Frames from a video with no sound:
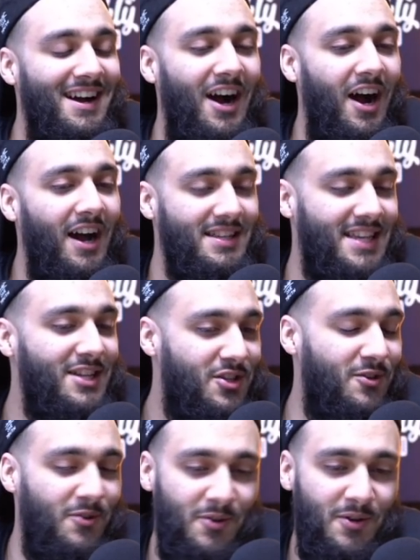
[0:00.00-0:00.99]
I said
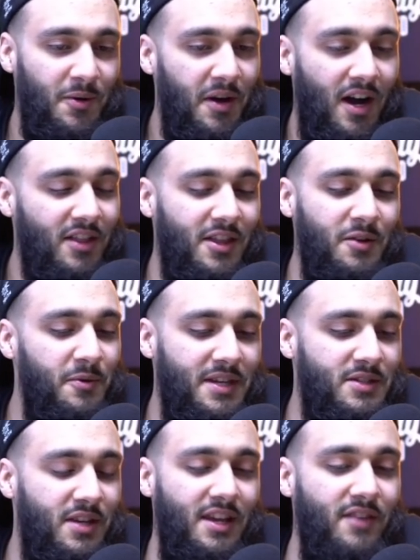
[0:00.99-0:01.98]
to you, I think
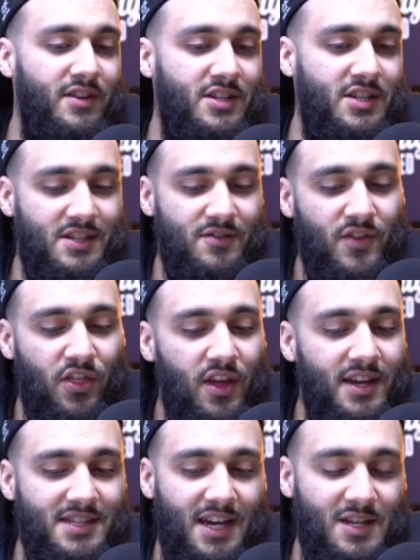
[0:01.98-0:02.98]
it's even just for
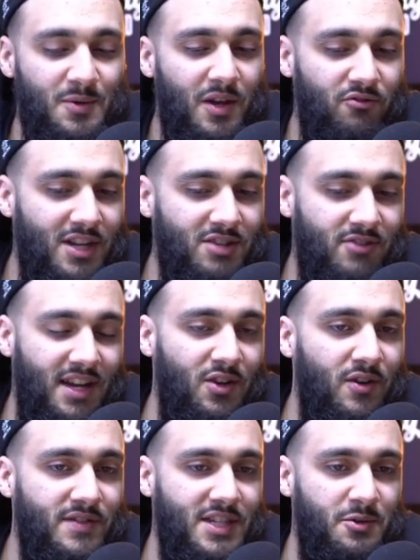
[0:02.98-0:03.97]
30 seconds worth reiterating
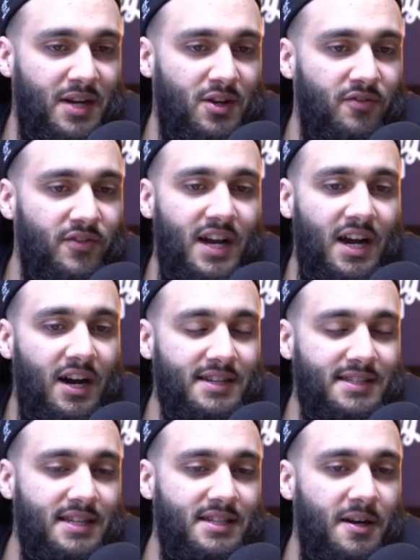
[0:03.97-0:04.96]
the conversation we had off air. I
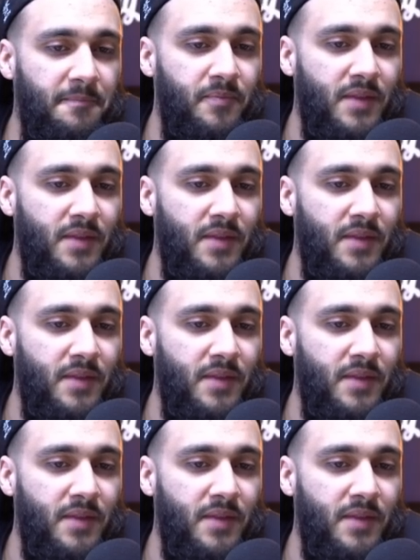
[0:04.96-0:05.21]
said,